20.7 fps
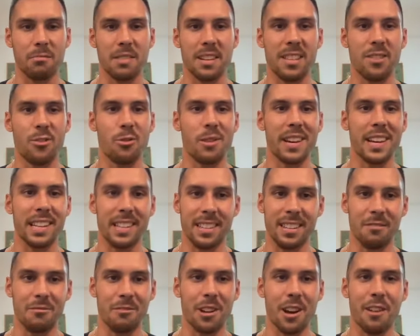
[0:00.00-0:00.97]
me the way it
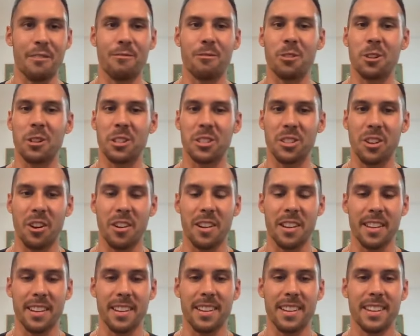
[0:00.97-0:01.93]
did when I first
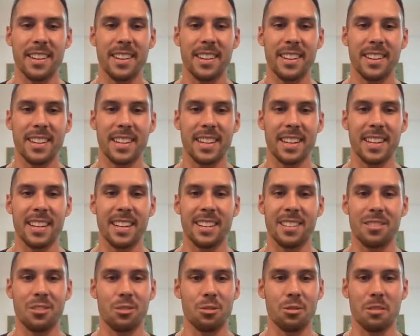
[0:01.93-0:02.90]
started getting
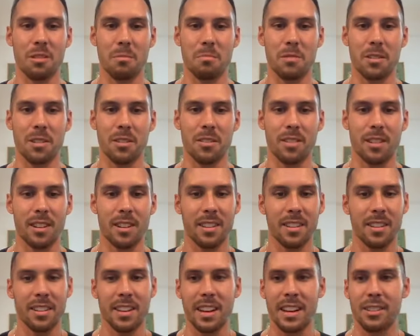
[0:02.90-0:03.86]
into crypto.
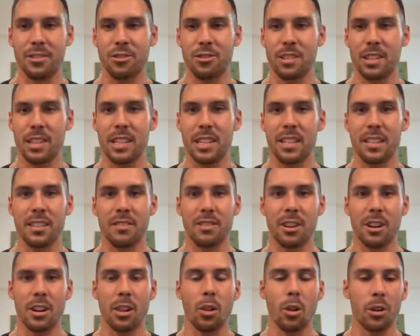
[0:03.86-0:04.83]
I treat it as a
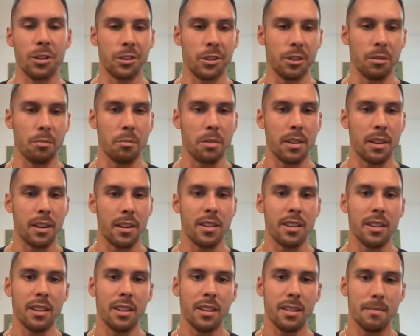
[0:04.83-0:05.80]
very long-term
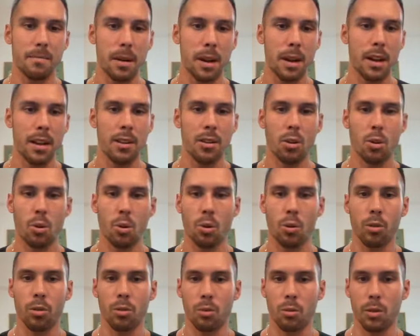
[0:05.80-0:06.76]
thing. Buy,
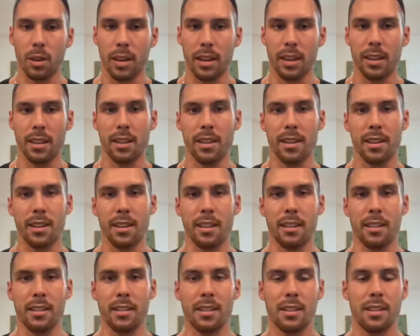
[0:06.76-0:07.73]
hold, wait,
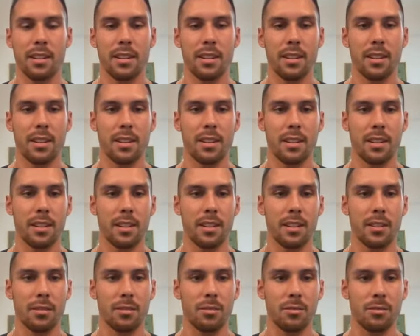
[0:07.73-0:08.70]
and
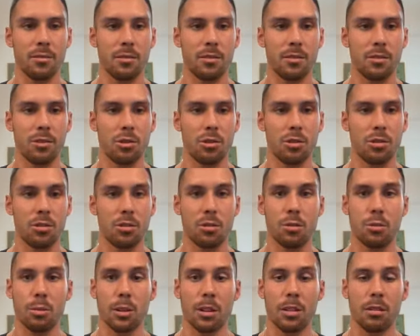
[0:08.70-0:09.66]
just
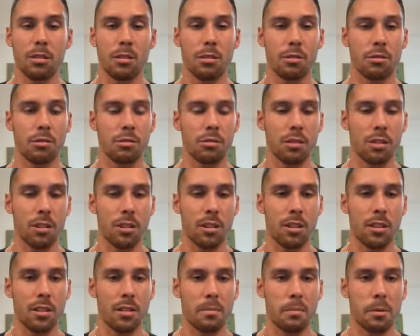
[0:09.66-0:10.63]
do research on the